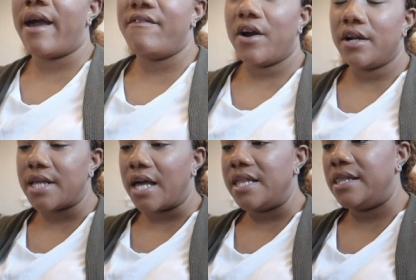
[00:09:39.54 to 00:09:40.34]
at
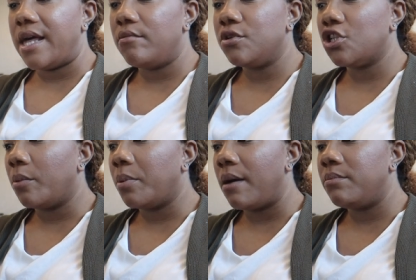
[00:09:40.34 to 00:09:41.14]
first I think that was
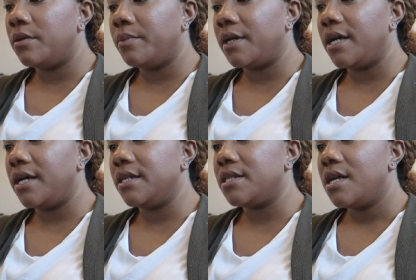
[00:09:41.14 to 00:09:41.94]
our problem,
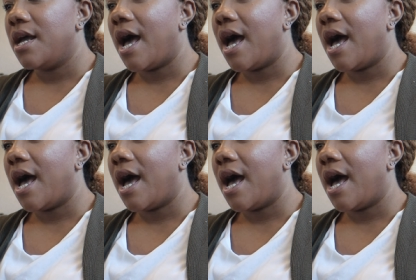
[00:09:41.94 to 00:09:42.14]
because